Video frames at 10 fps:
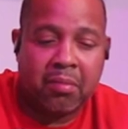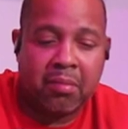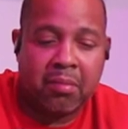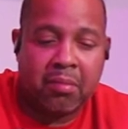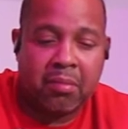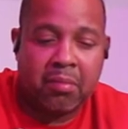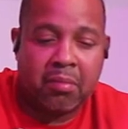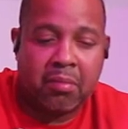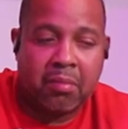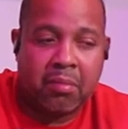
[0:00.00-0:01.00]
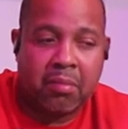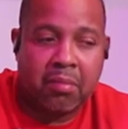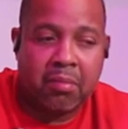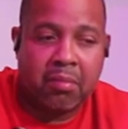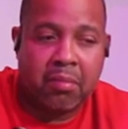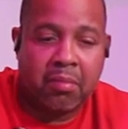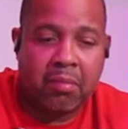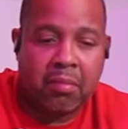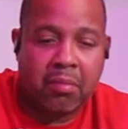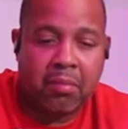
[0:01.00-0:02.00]

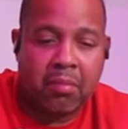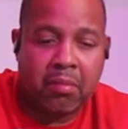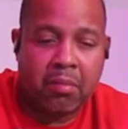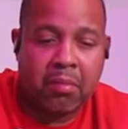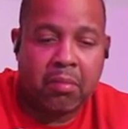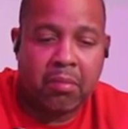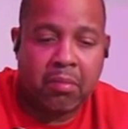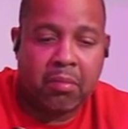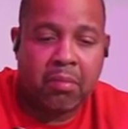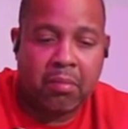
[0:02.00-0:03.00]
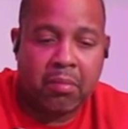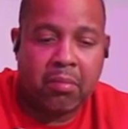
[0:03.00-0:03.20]
(not speaking)